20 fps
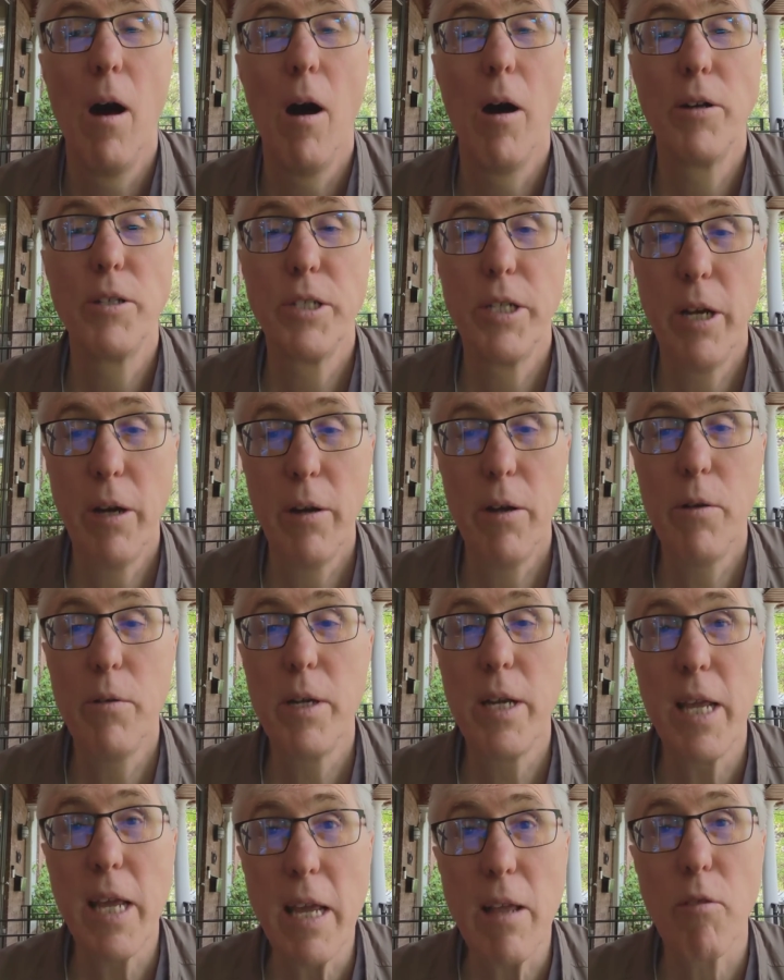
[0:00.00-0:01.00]
Ontario
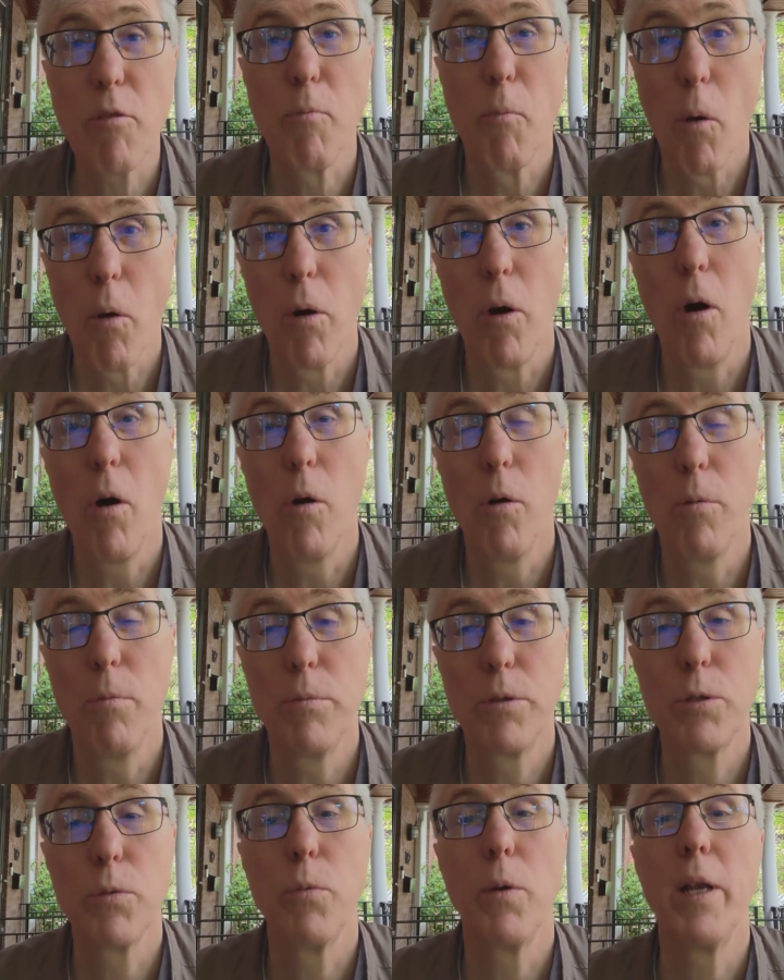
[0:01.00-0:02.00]
needs more
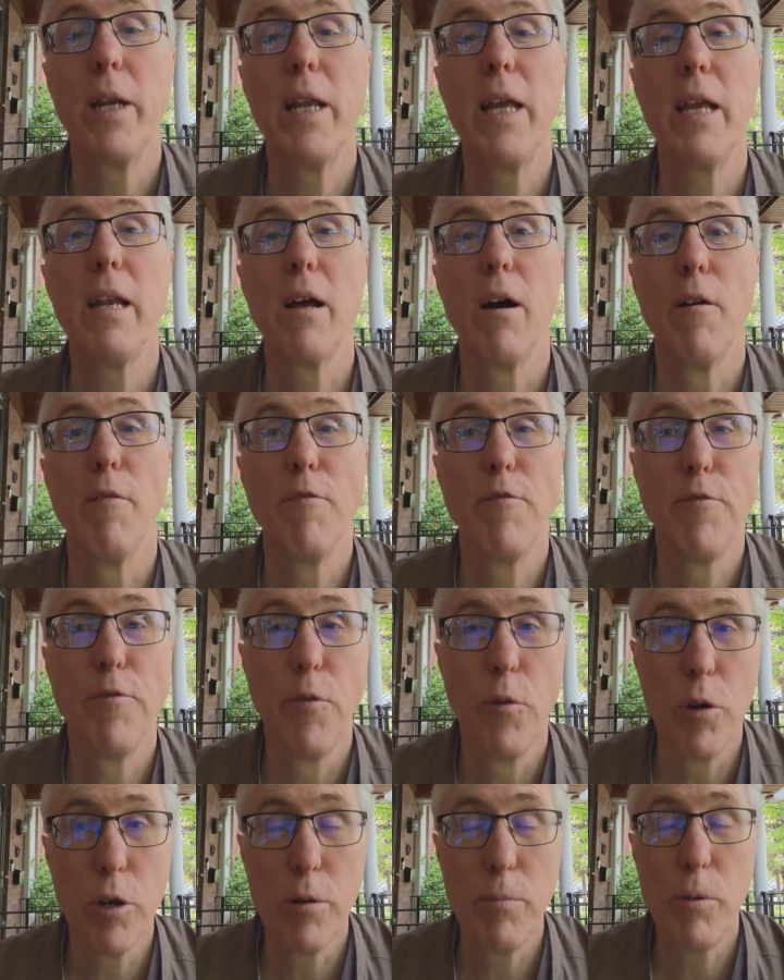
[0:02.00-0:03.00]
homes. We need
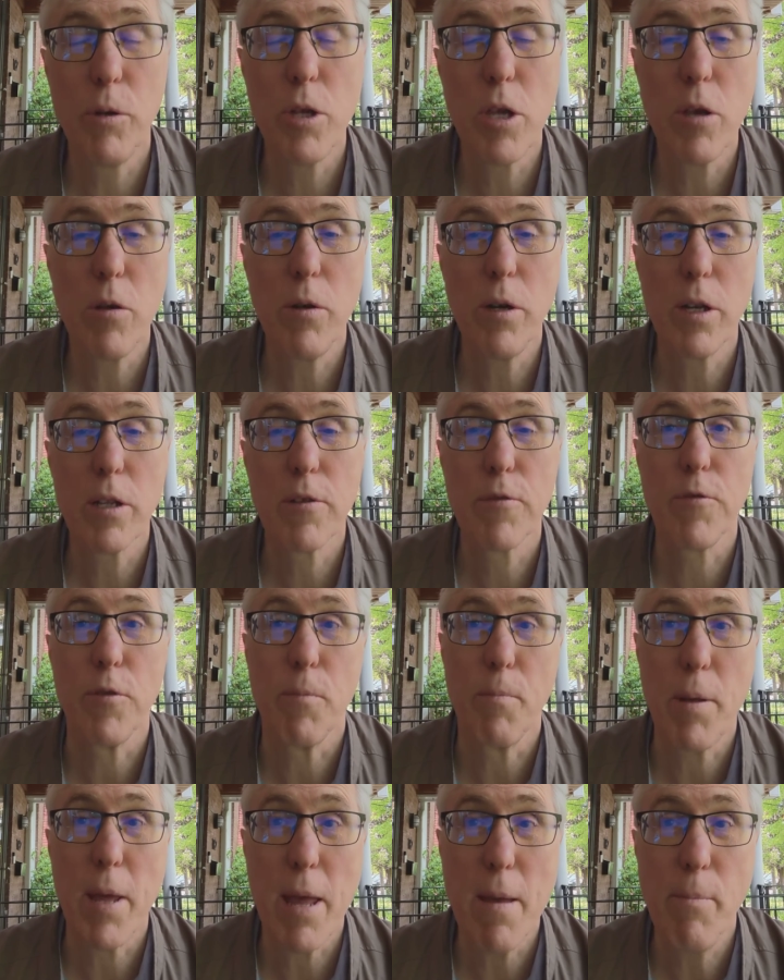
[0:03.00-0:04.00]
affordable units for
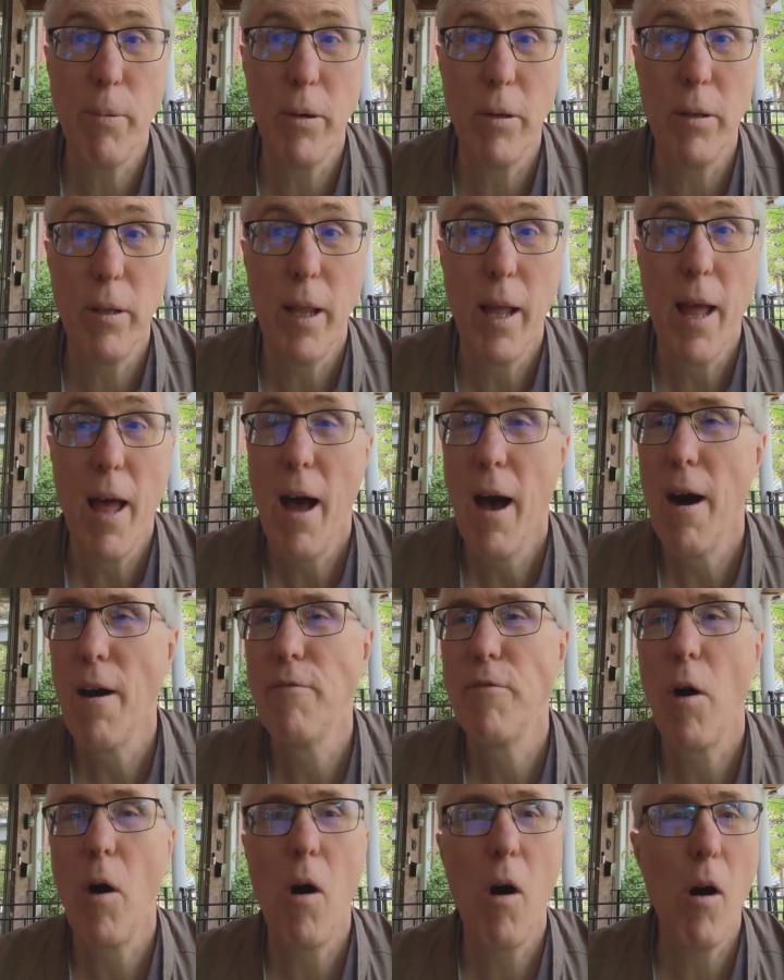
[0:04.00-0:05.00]
people
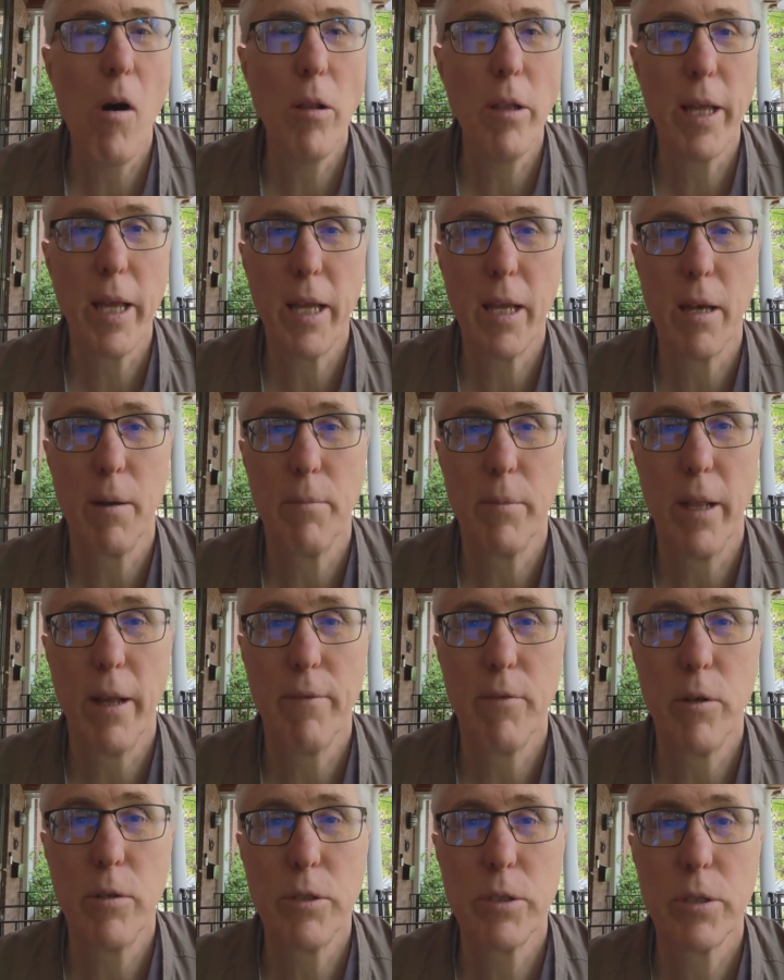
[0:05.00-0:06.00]
of all income
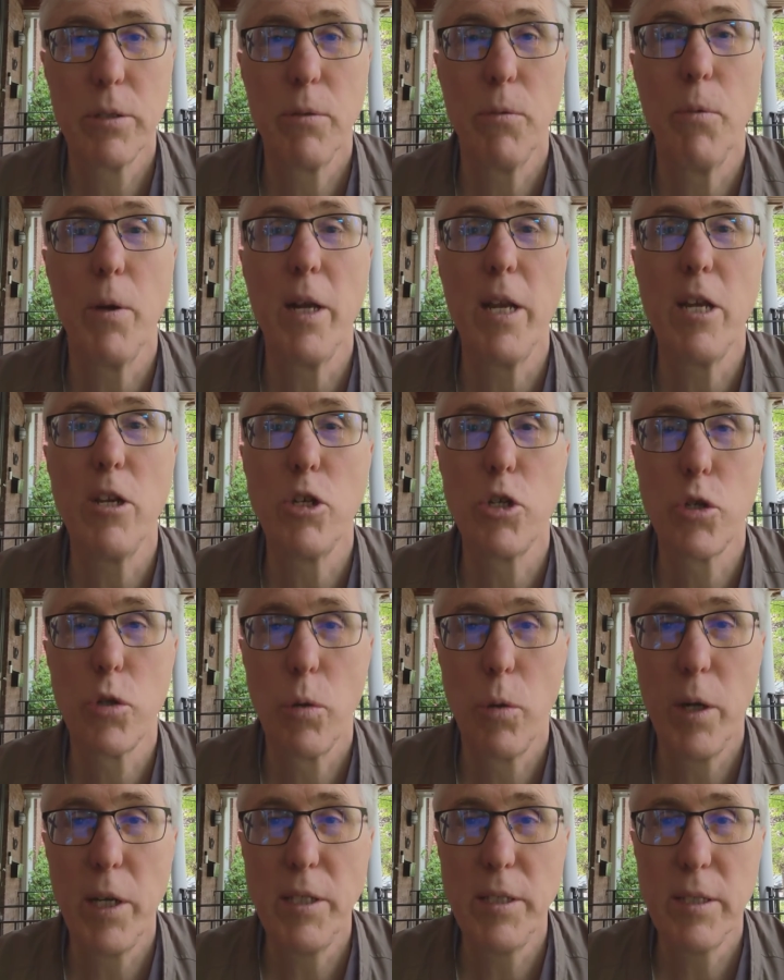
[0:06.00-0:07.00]
levels. We need
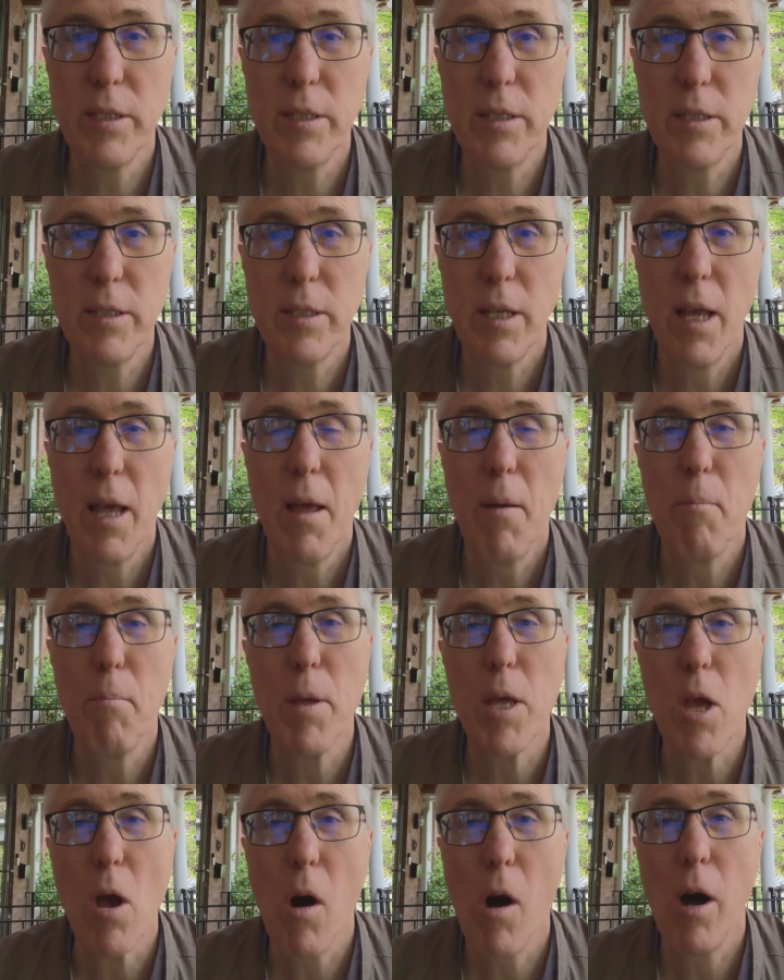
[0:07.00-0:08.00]
choices
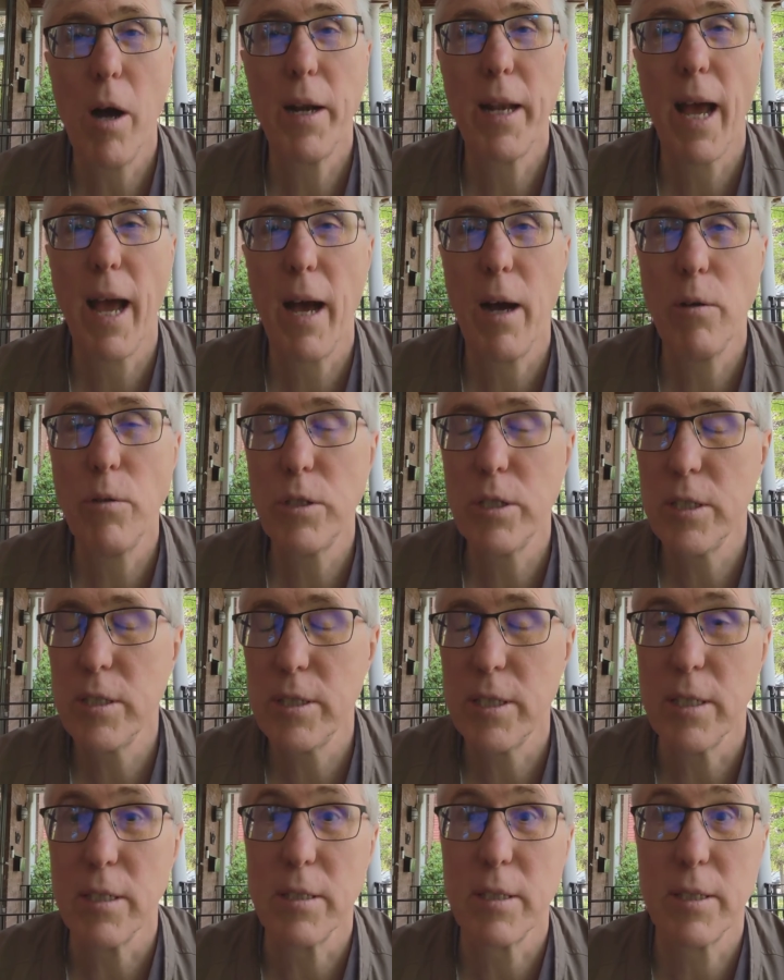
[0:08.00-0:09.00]
beyond
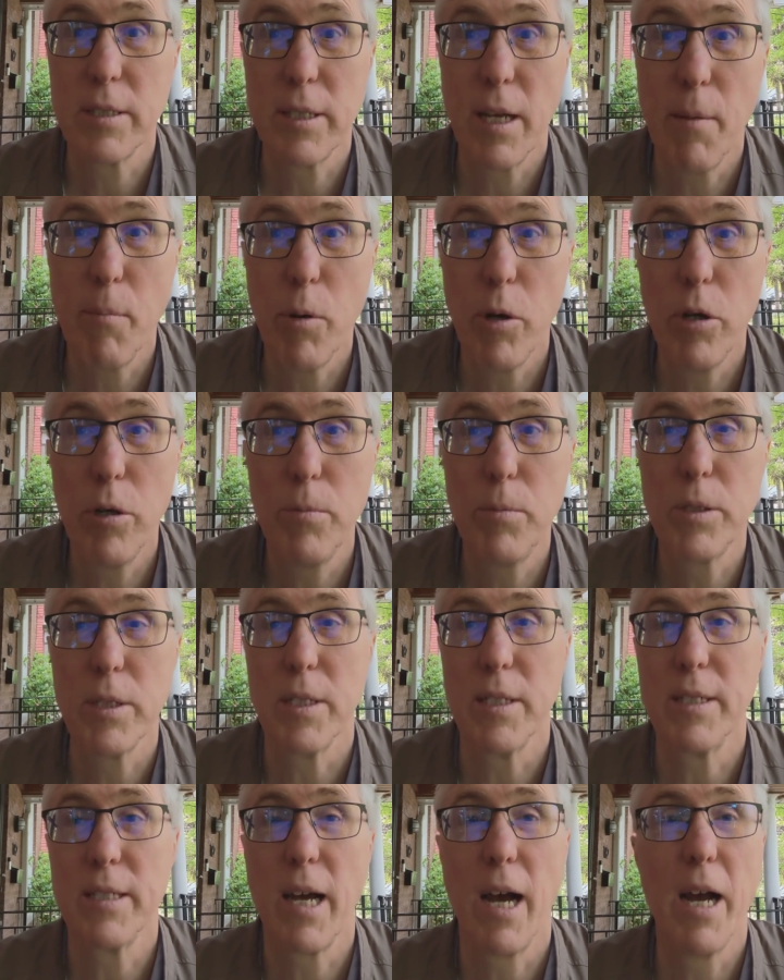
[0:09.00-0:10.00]
houses in suburbs
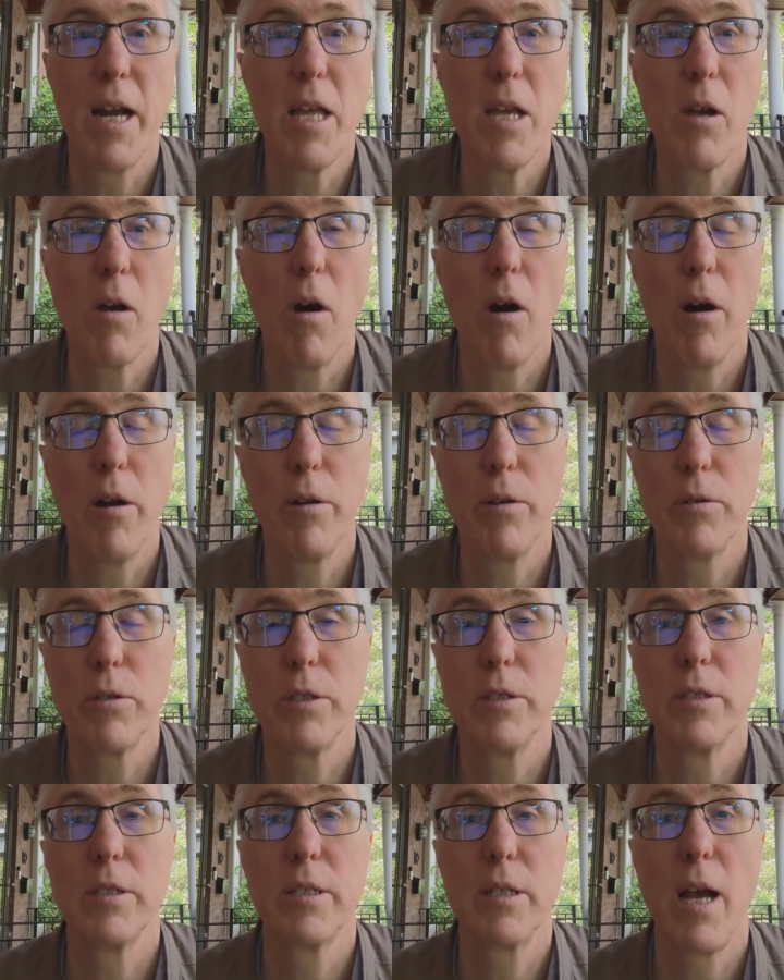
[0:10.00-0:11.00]
and tiny condos
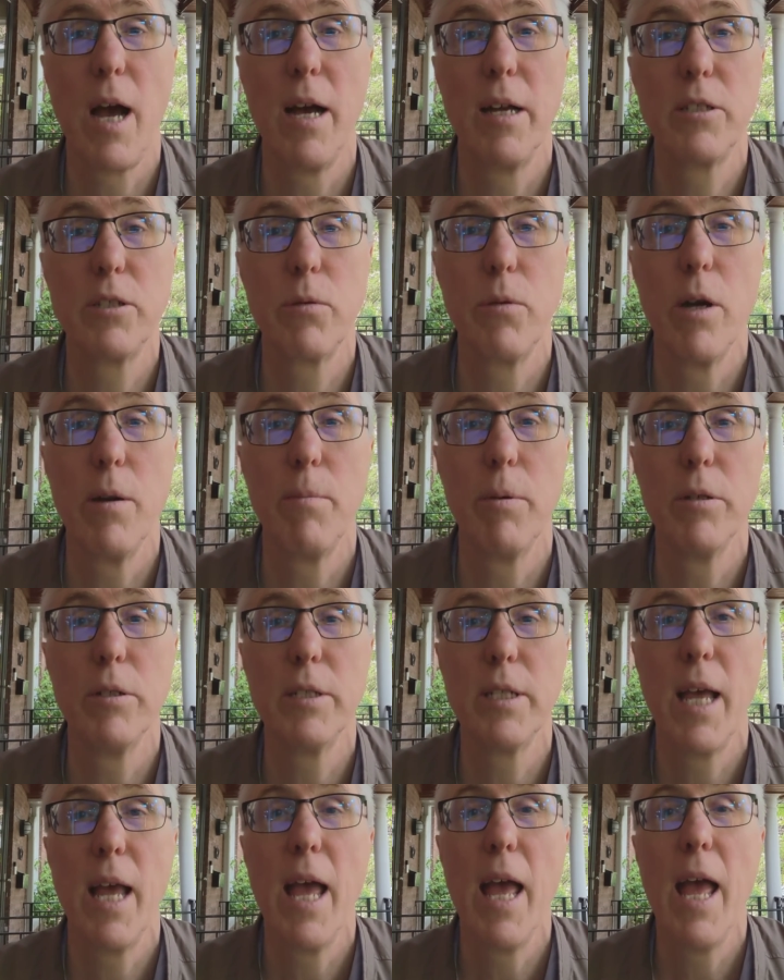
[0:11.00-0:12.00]
and
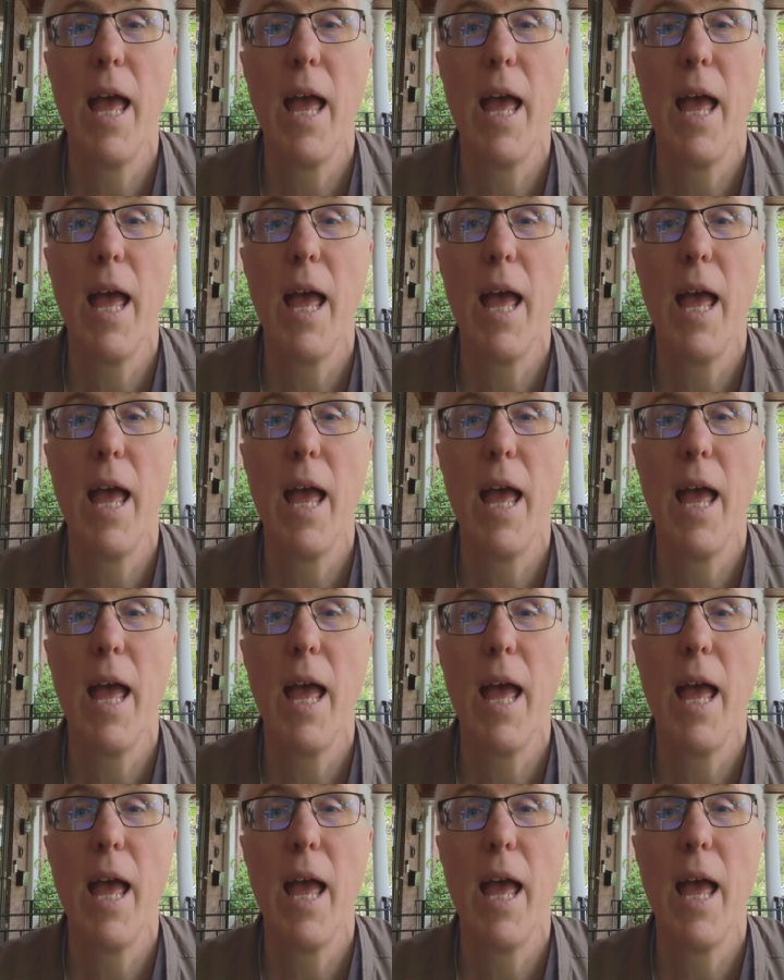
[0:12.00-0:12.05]
skyscrapers.